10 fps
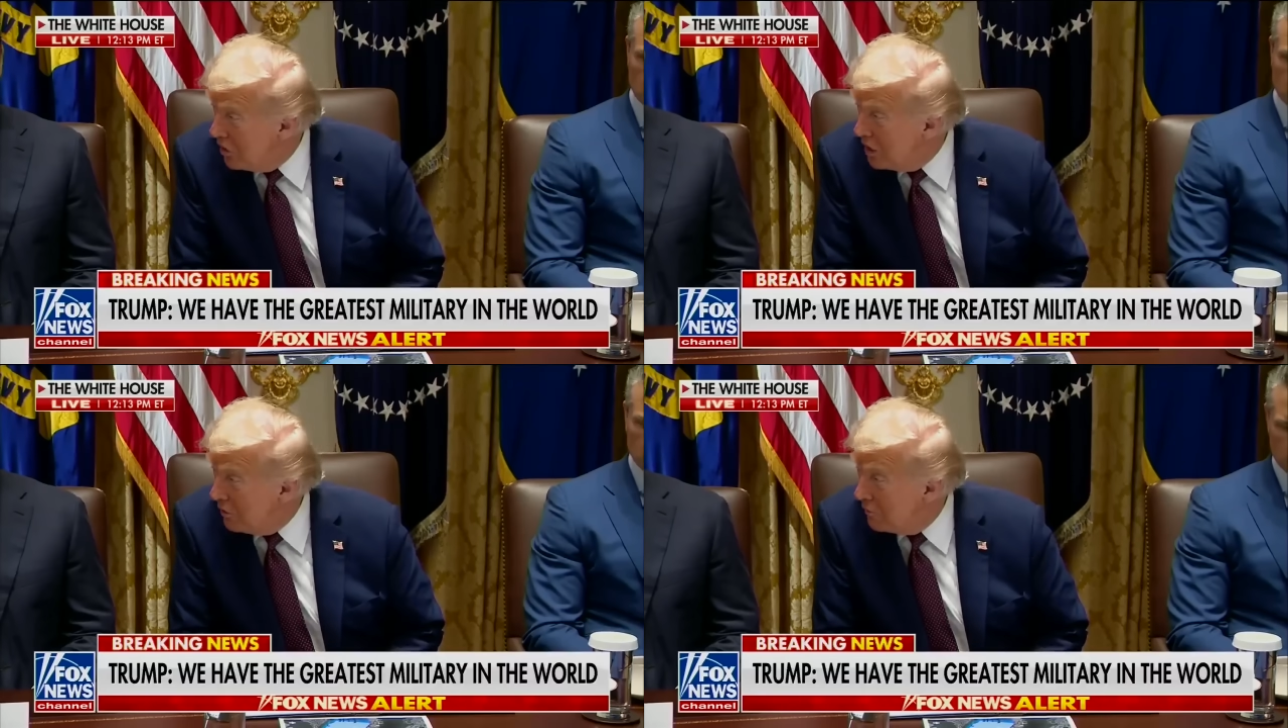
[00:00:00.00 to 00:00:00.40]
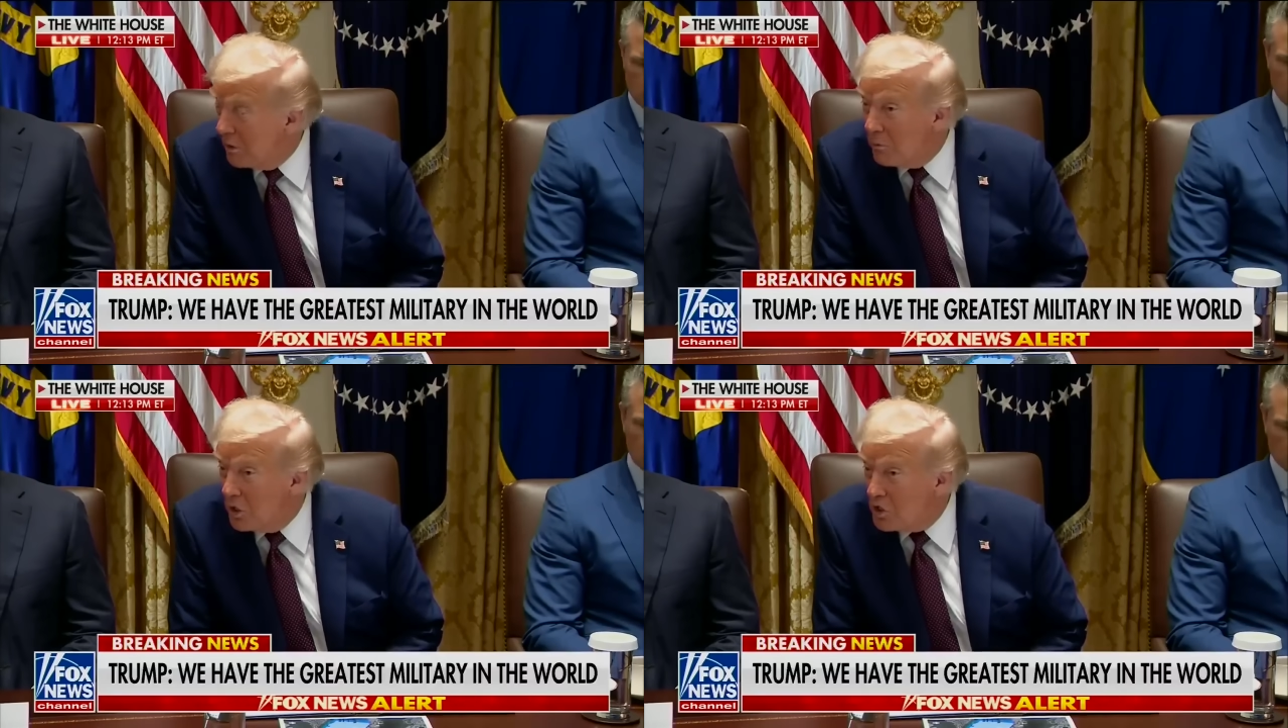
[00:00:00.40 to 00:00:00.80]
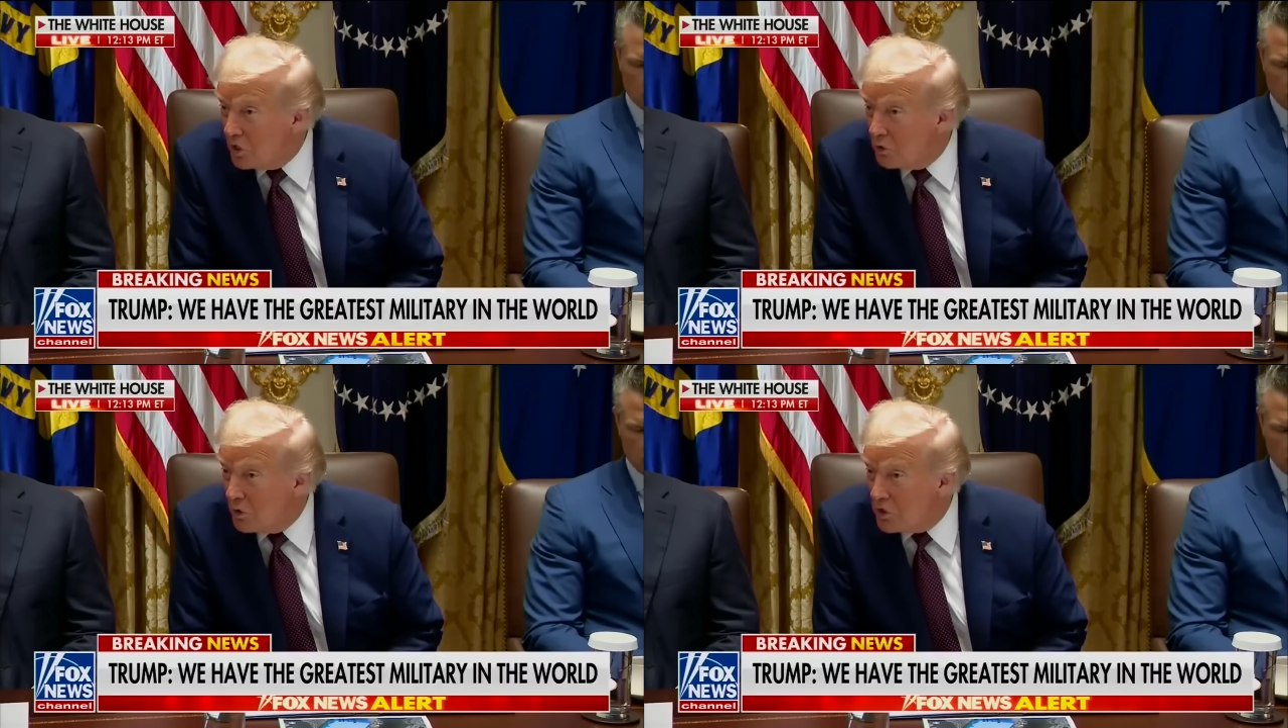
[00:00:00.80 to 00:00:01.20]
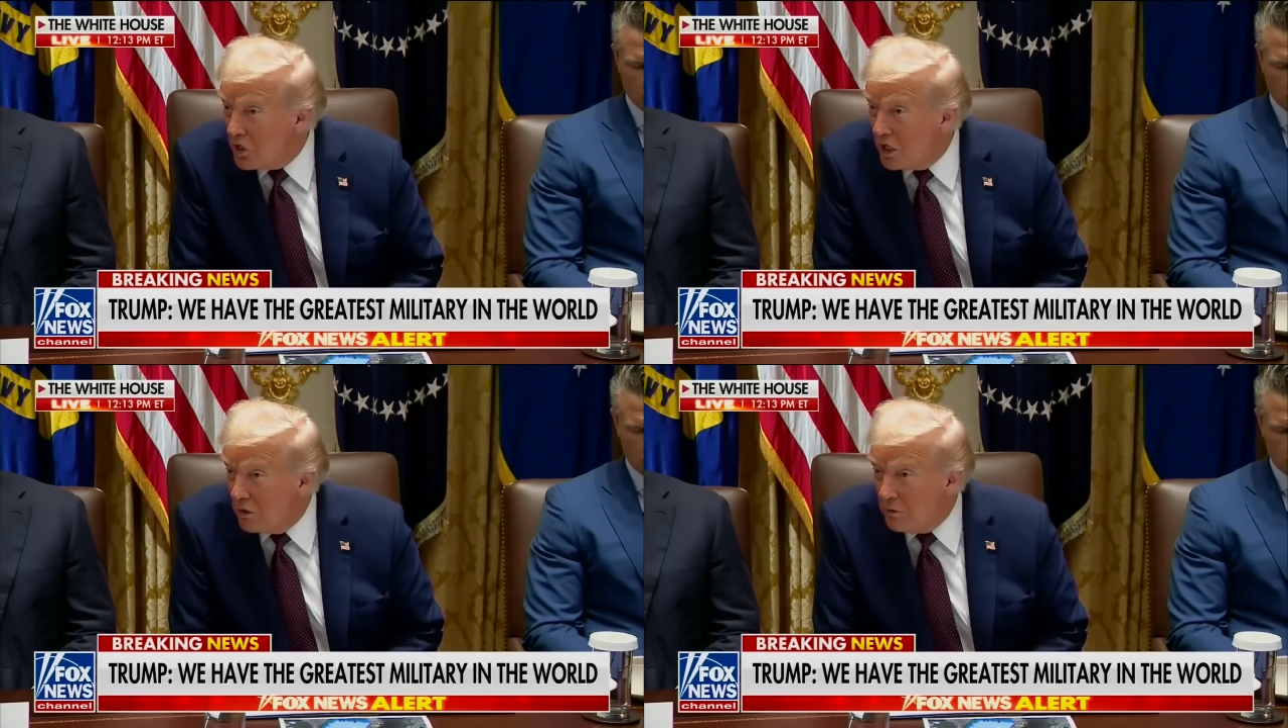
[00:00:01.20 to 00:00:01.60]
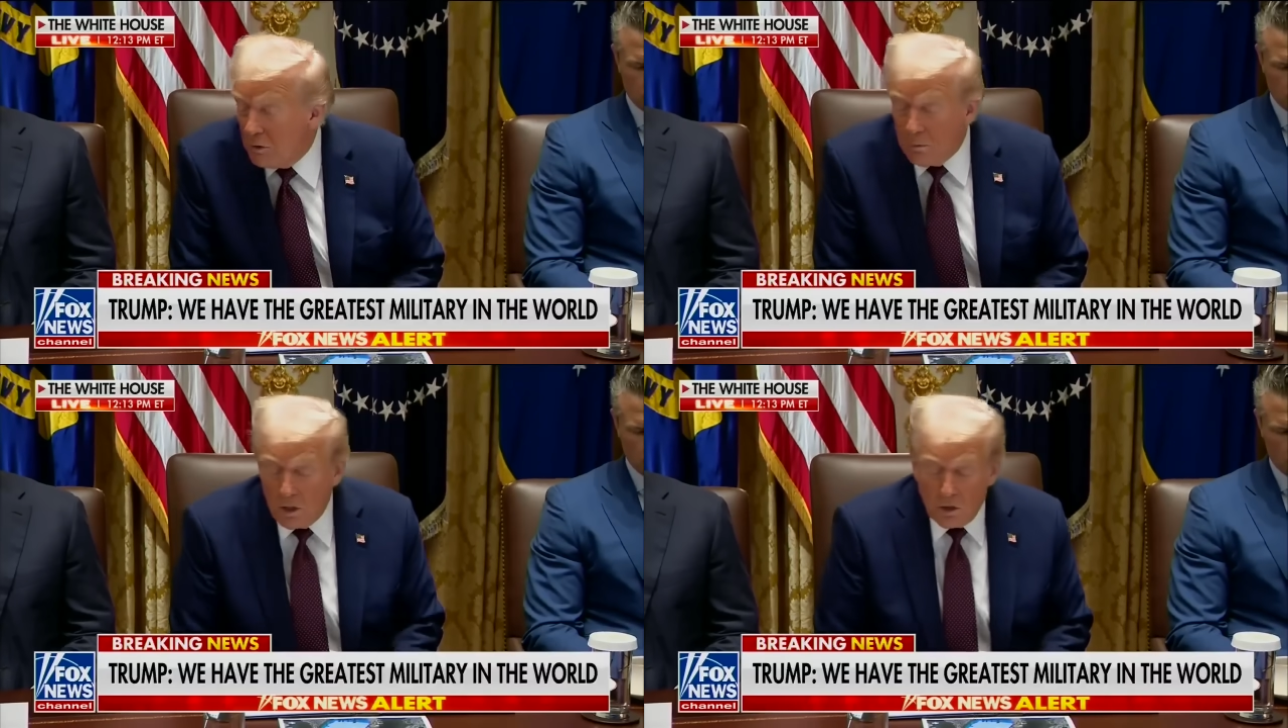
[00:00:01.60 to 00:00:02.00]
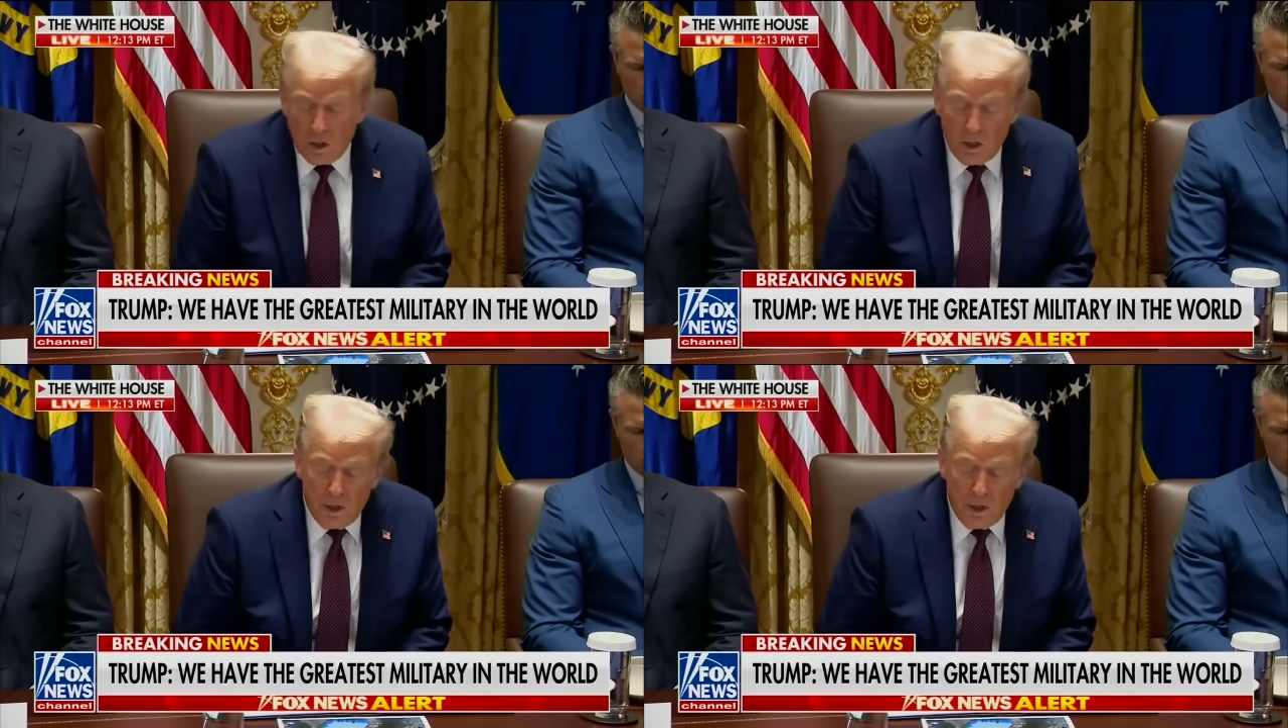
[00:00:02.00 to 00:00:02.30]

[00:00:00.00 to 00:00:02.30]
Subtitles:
Thank you very much. And Chris, thank you very much.